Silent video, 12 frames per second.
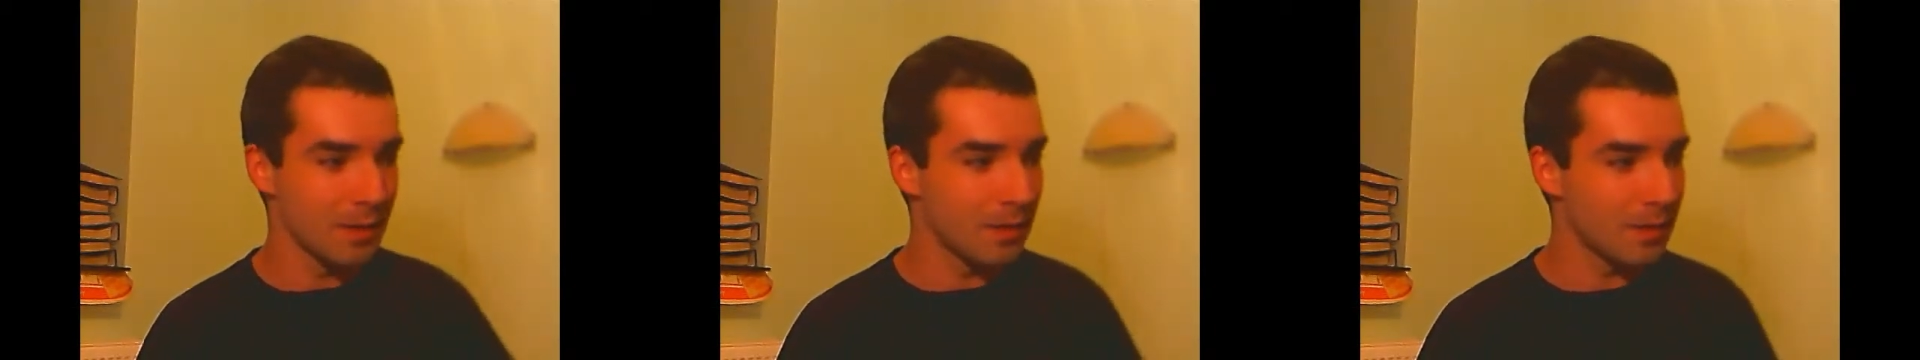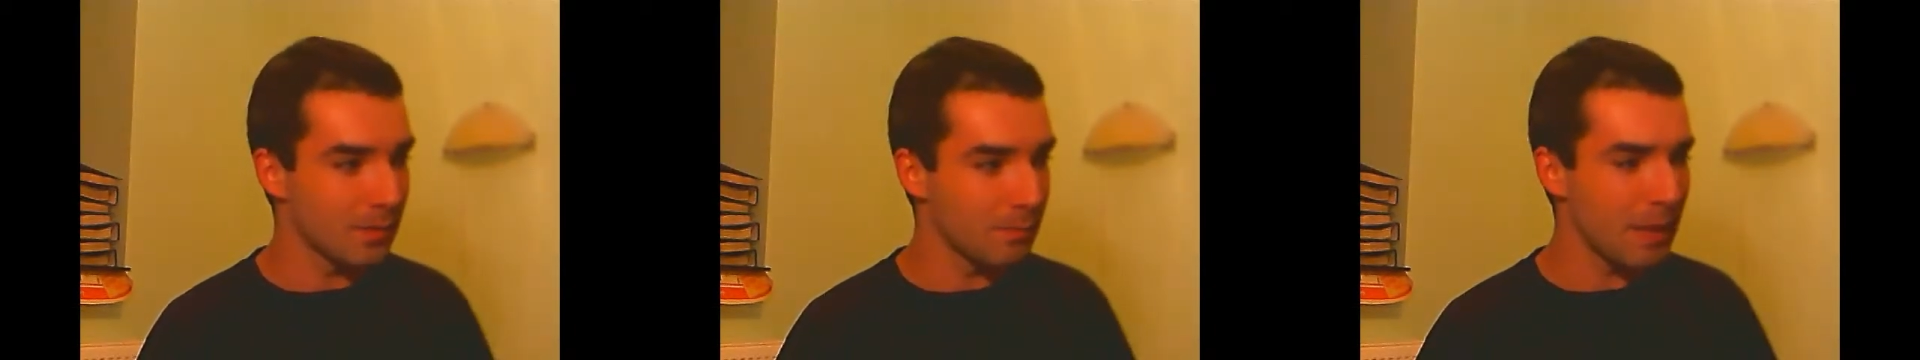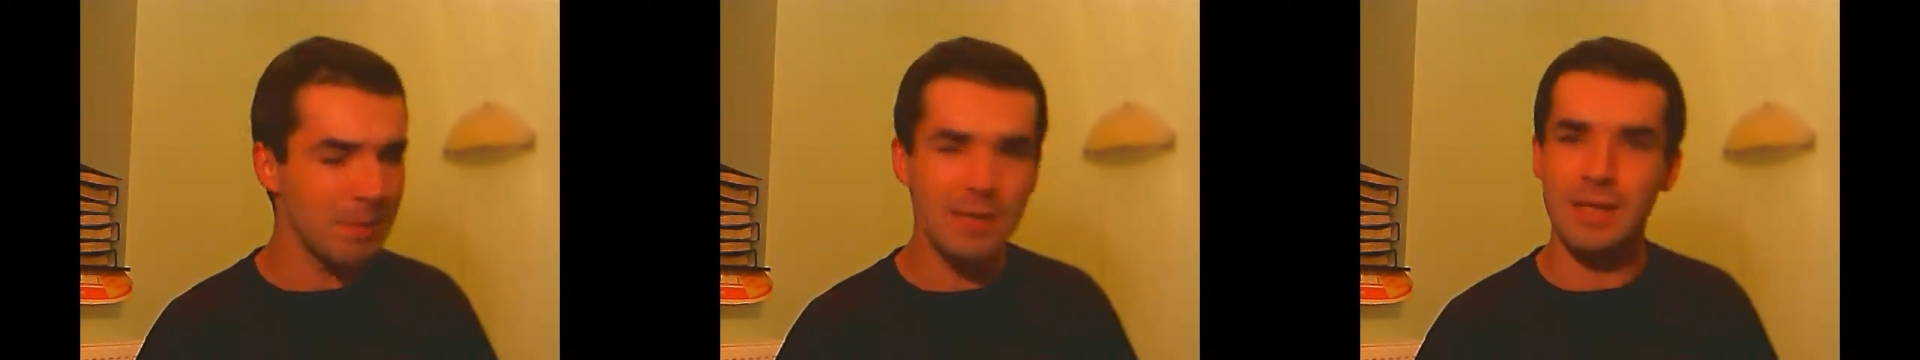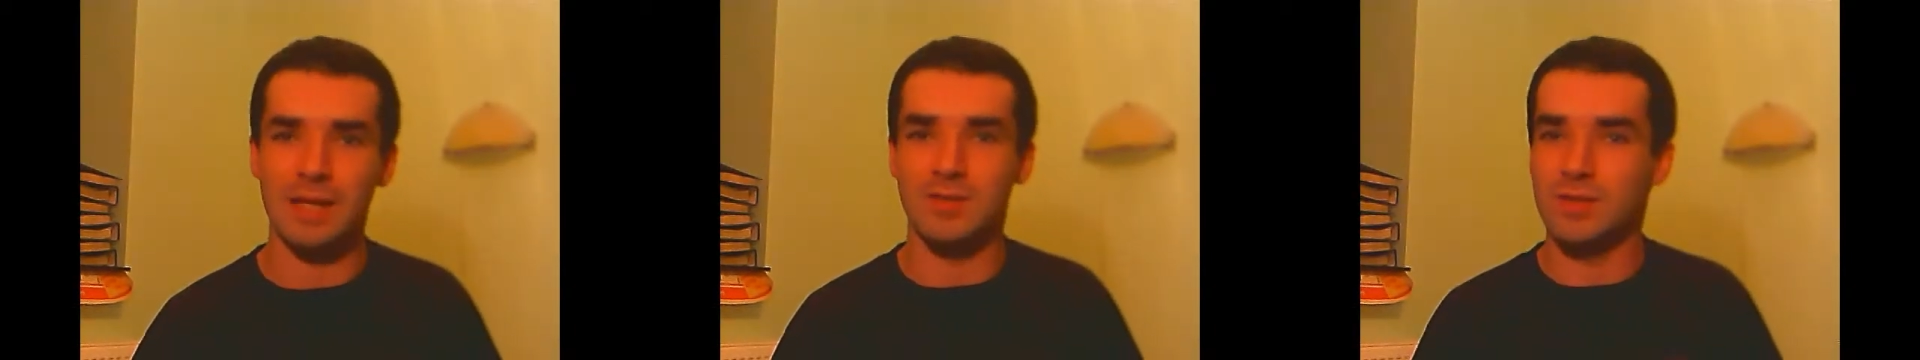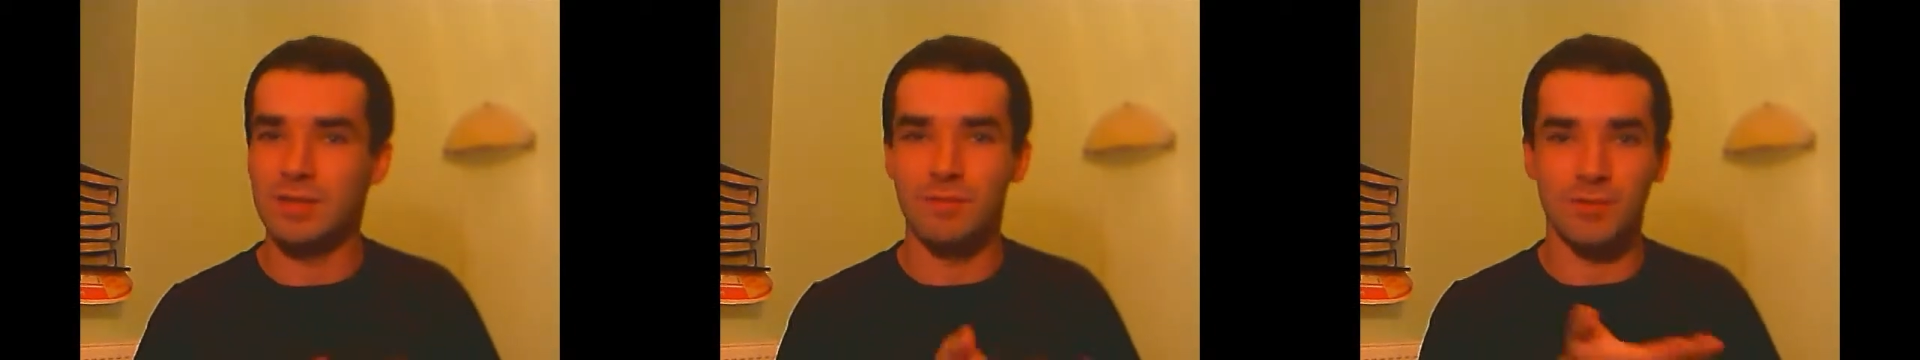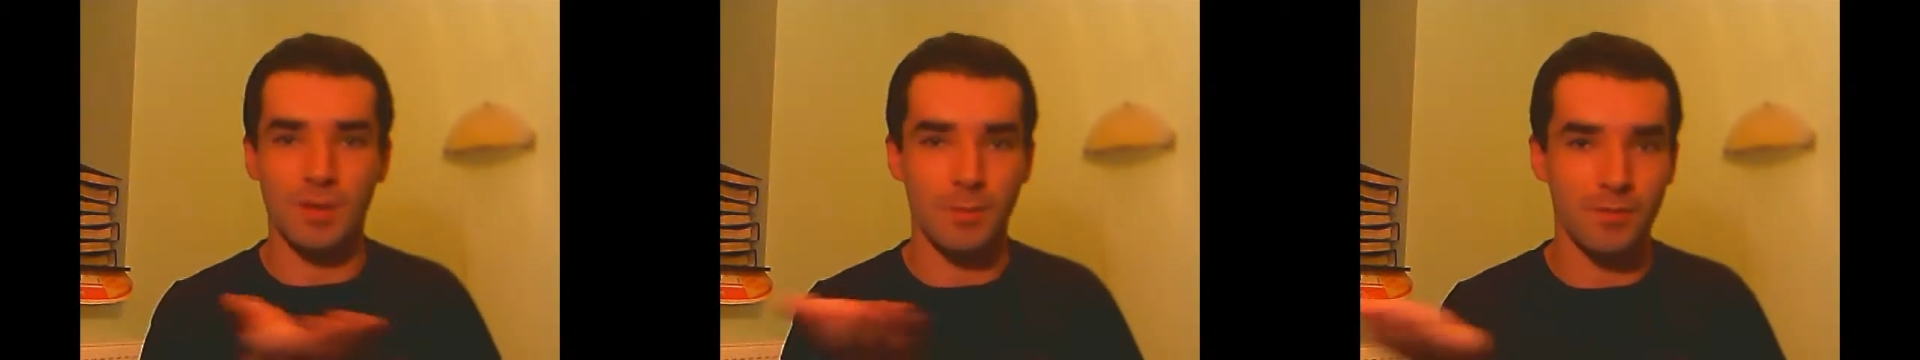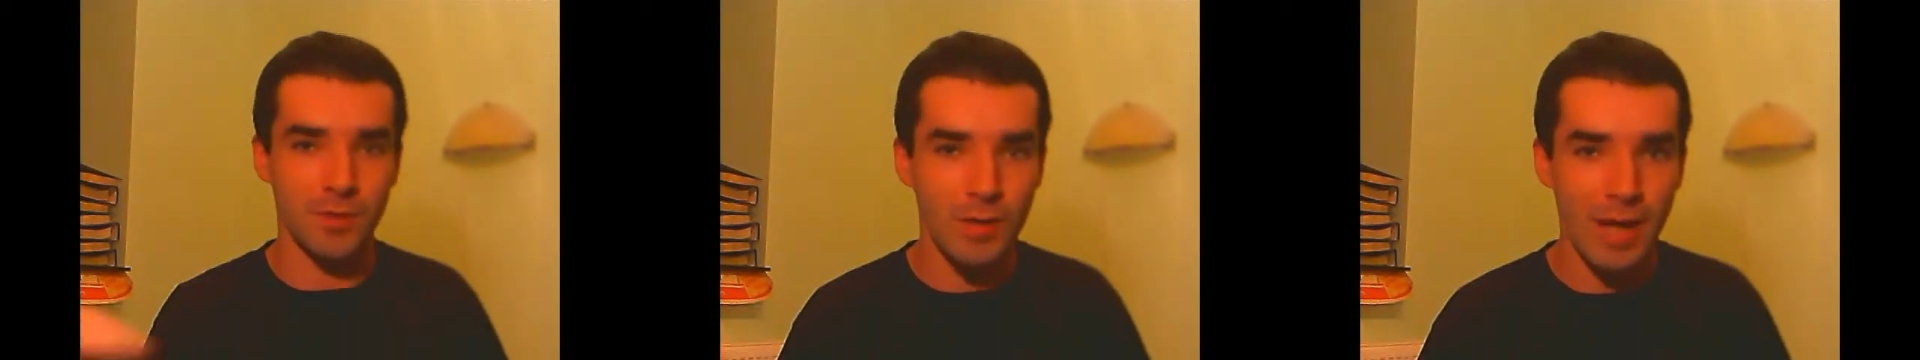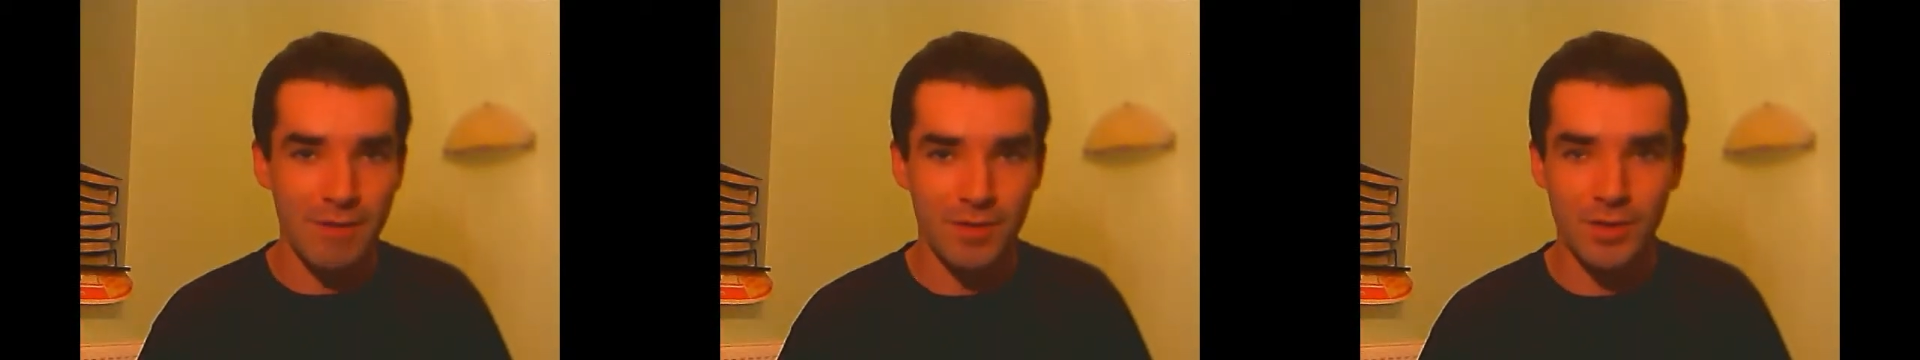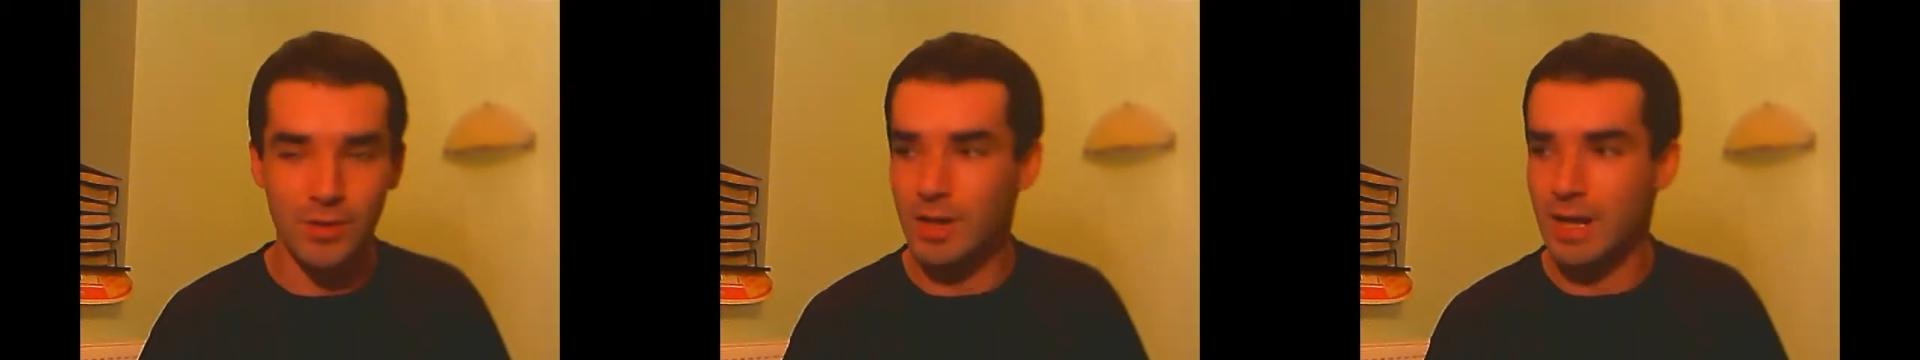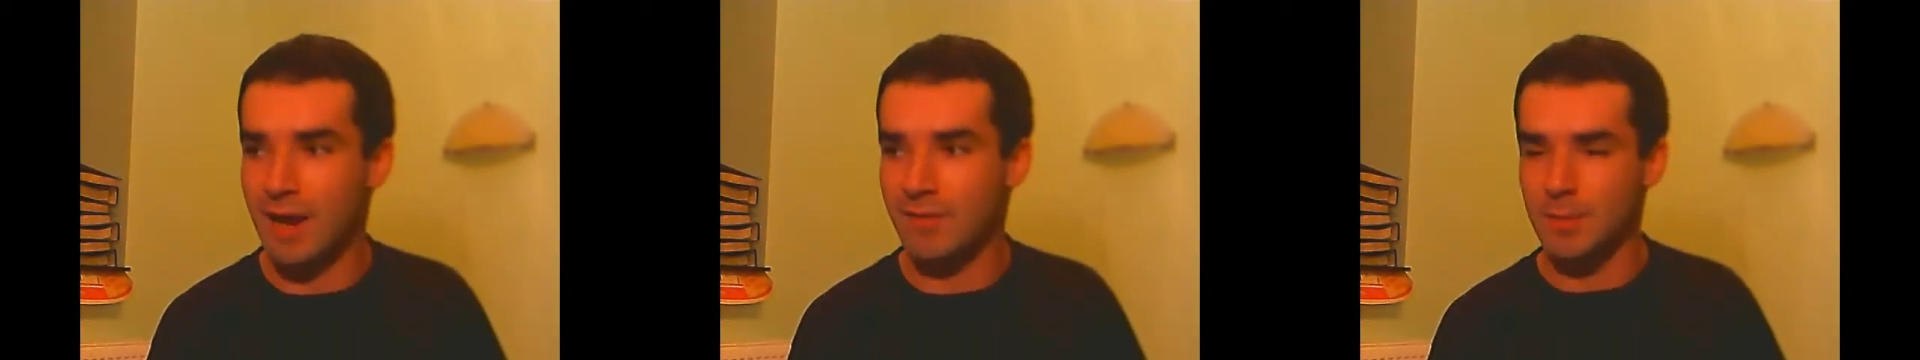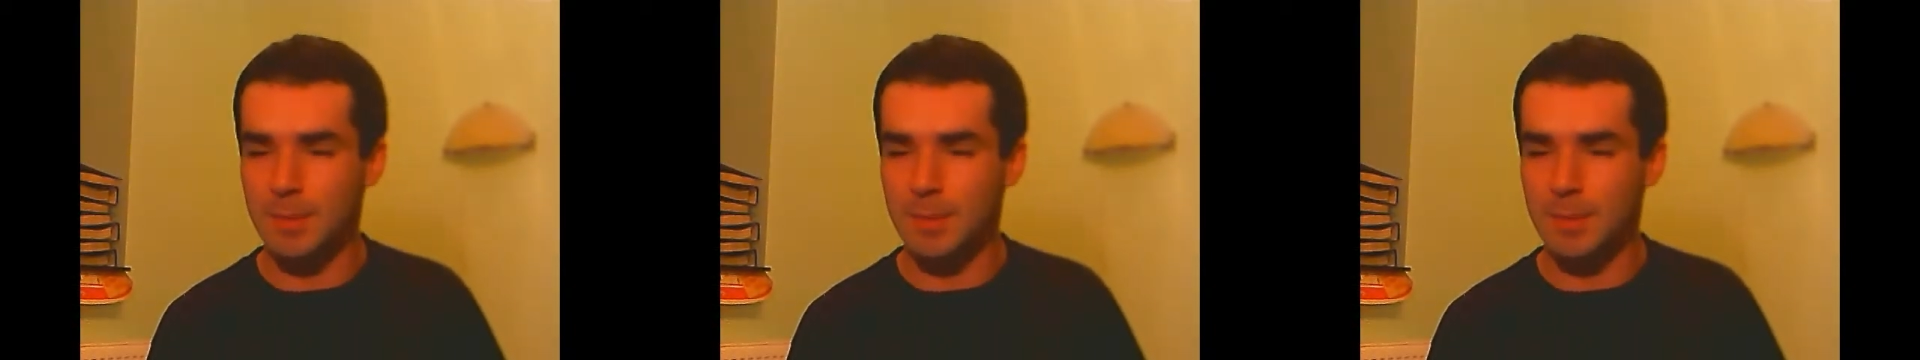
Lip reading: maybe, like, some of you have in your lives,